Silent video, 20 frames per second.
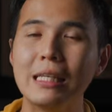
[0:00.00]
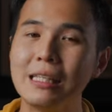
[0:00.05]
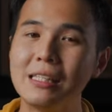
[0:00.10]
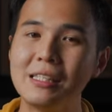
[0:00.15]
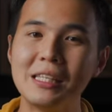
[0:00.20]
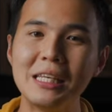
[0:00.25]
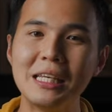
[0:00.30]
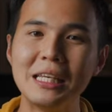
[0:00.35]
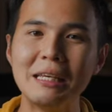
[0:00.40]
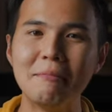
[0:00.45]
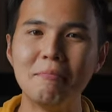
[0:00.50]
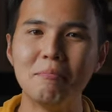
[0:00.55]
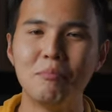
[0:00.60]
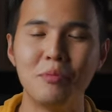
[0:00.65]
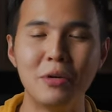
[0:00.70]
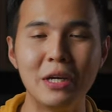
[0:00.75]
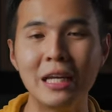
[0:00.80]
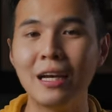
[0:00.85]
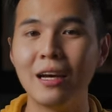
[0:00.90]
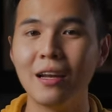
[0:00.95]
easy
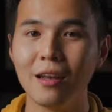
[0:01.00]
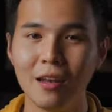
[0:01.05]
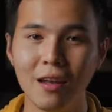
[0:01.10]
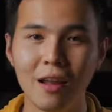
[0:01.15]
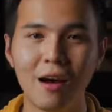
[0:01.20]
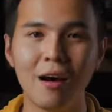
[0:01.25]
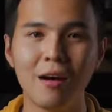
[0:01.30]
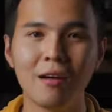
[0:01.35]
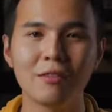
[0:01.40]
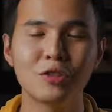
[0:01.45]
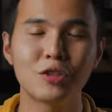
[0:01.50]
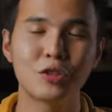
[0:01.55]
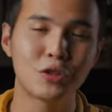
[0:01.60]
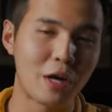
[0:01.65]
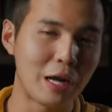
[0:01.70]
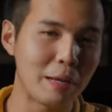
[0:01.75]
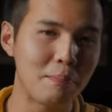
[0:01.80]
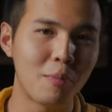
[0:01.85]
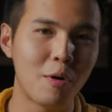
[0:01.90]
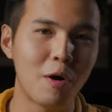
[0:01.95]
bring along
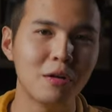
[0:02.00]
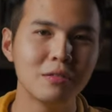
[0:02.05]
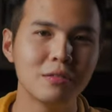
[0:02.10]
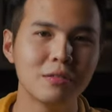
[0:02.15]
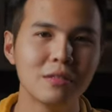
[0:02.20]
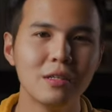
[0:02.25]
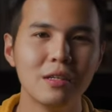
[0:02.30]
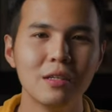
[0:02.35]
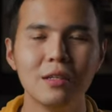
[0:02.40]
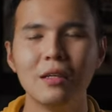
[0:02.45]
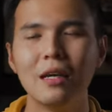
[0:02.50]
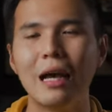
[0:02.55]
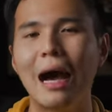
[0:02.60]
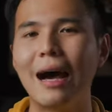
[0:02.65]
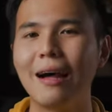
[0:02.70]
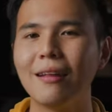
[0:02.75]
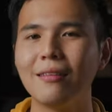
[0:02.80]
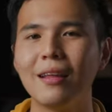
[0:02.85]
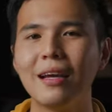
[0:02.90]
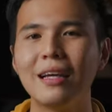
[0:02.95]
tripod.
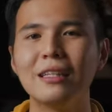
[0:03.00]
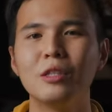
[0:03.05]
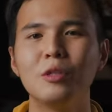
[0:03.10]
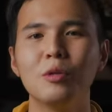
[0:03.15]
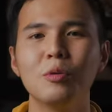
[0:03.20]
Unlike